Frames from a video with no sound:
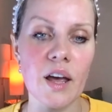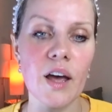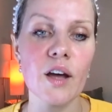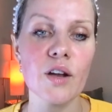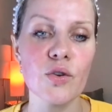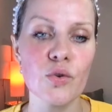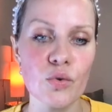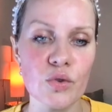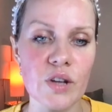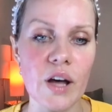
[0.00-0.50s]

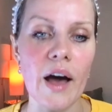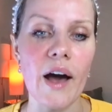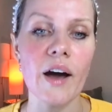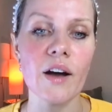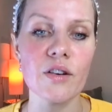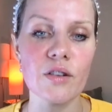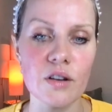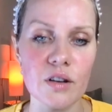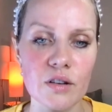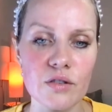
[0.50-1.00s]
Can do
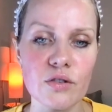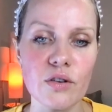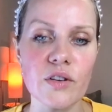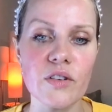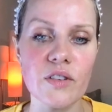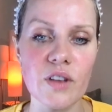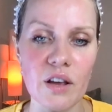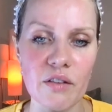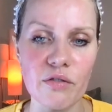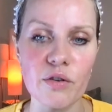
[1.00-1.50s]
diagonal and
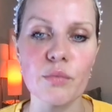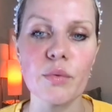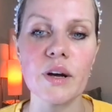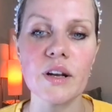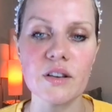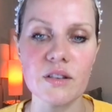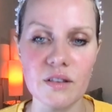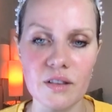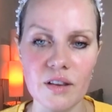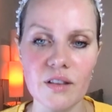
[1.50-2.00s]
not safe on
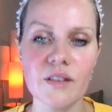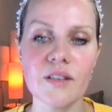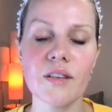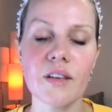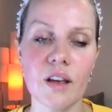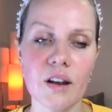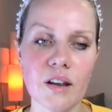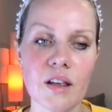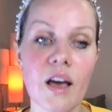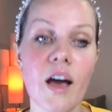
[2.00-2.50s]
my thin
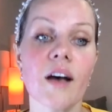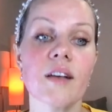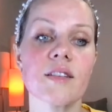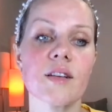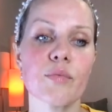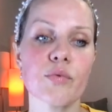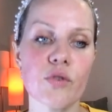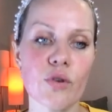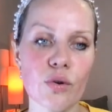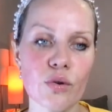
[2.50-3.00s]
skin. Yes,
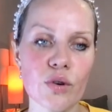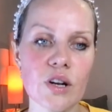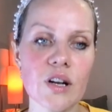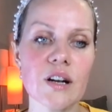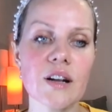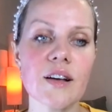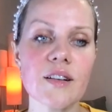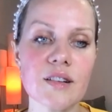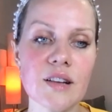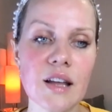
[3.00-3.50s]
absolutely,
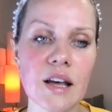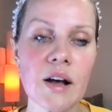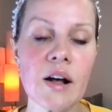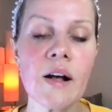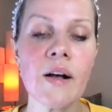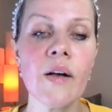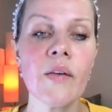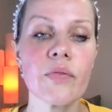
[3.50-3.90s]
Leslie.